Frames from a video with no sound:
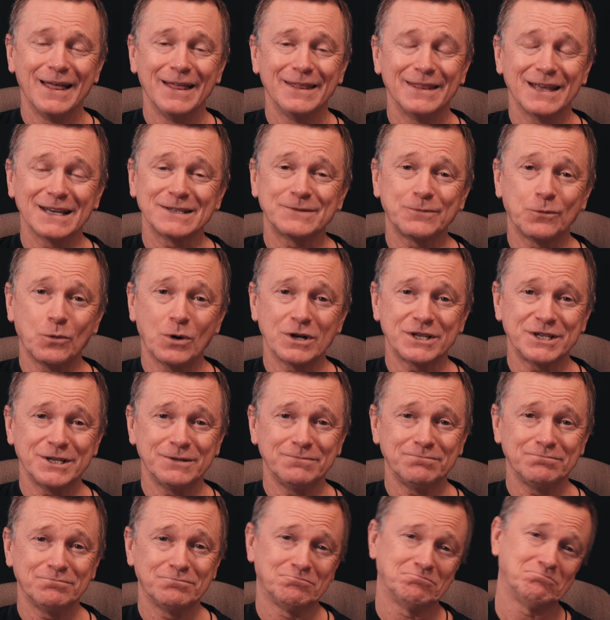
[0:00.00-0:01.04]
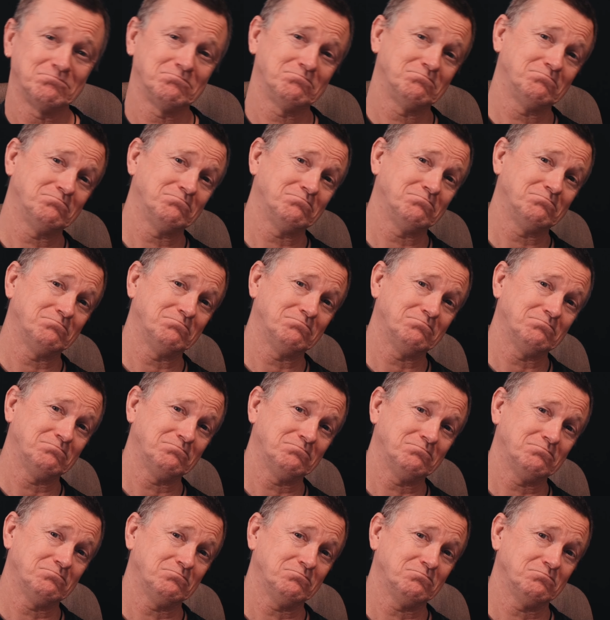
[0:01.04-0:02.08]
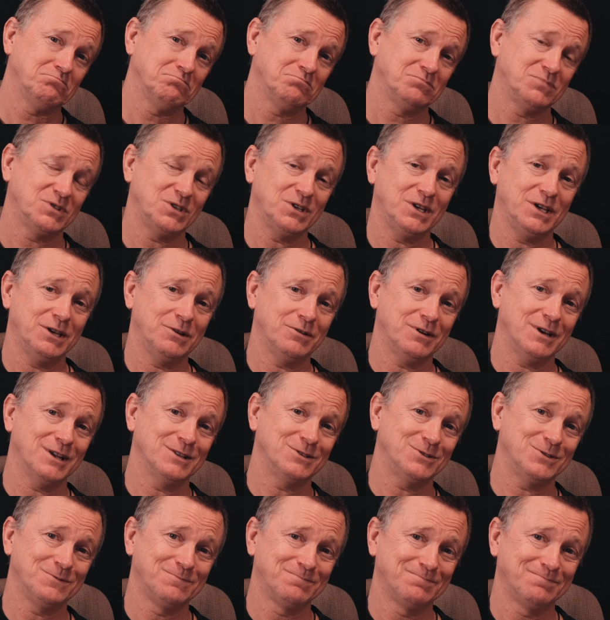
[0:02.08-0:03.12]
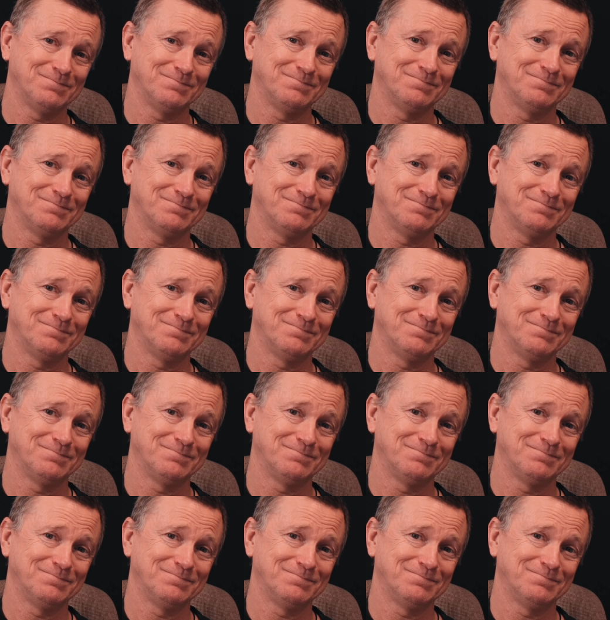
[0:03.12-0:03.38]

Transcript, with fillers: Thanks for watching. See you here again soon.